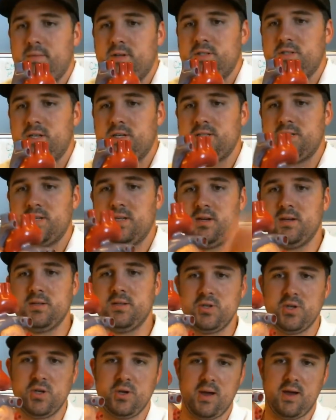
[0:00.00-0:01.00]
adjusted here.
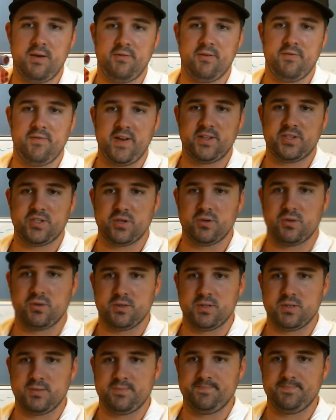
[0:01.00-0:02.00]
So you have your
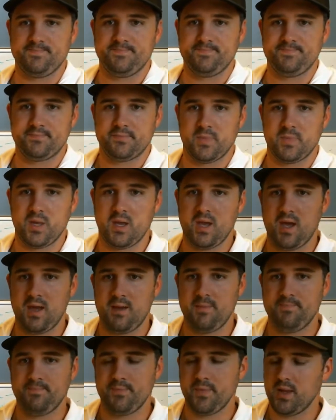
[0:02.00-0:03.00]
ventricles.
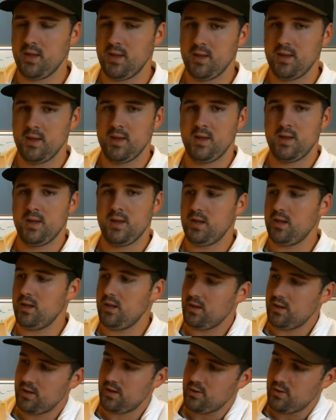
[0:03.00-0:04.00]
Okay.
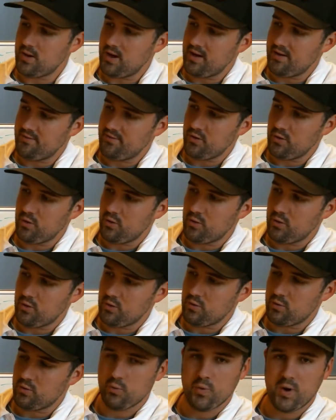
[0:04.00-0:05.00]
You have
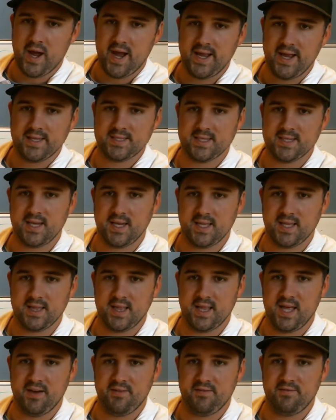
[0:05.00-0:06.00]
your right and
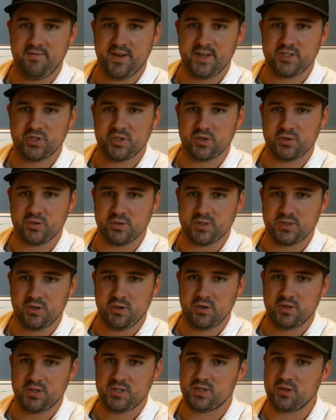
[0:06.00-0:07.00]
left ventricles.
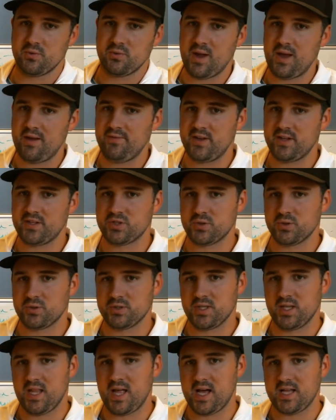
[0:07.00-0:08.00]
Notice the right ventricle
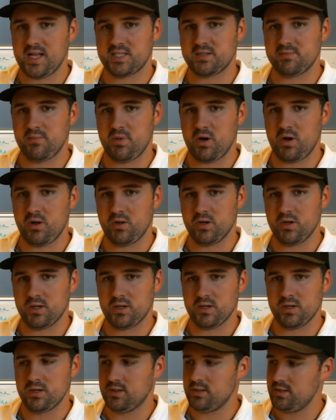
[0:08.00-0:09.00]
is a lot
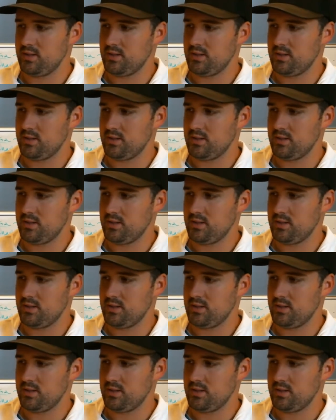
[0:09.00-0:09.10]
smaller